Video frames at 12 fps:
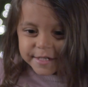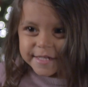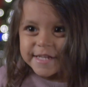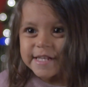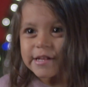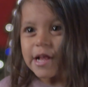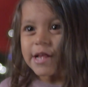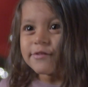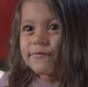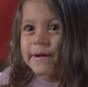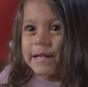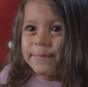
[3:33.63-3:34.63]
Jesus
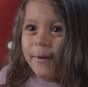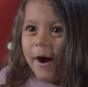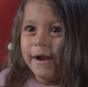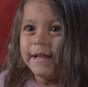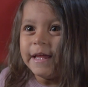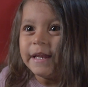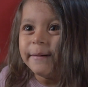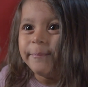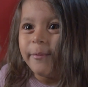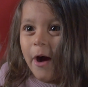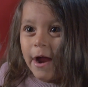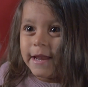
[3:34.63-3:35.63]
was born in a
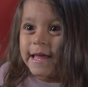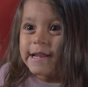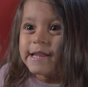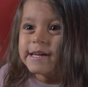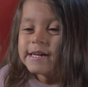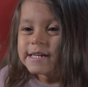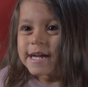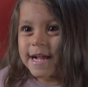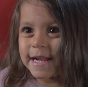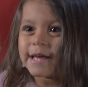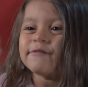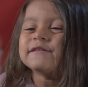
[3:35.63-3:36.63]
barn, and
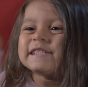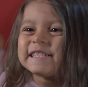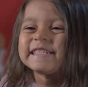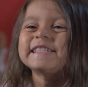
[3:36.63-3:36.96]
it was